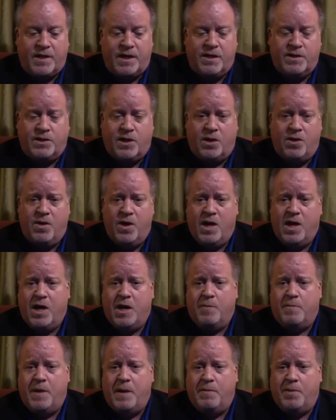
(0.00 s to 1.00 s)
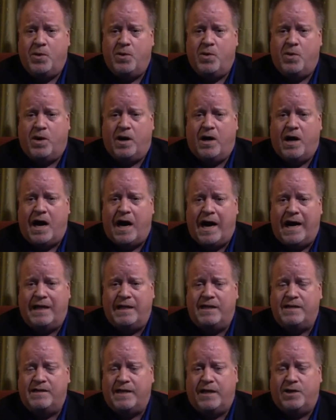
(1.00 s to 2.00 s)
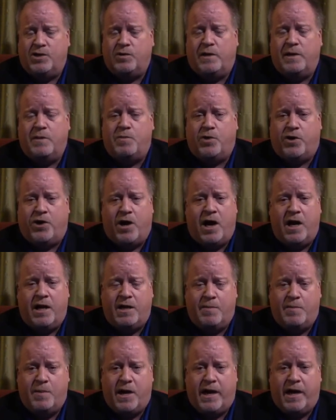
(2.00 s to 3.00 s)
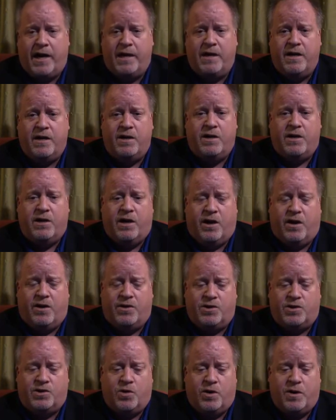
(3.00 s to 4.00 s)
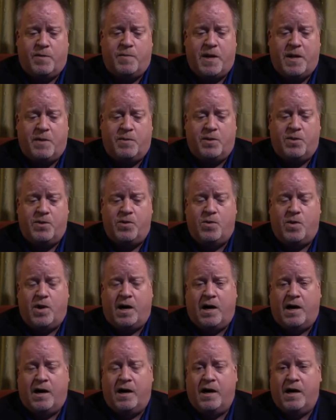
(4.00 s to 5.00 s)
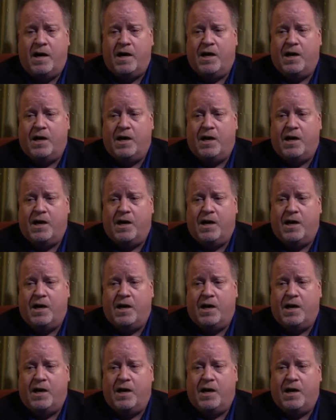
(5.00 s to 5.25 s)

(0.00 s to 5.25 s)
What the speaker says: So people who are highly sexually preoccupied are the sort of people who are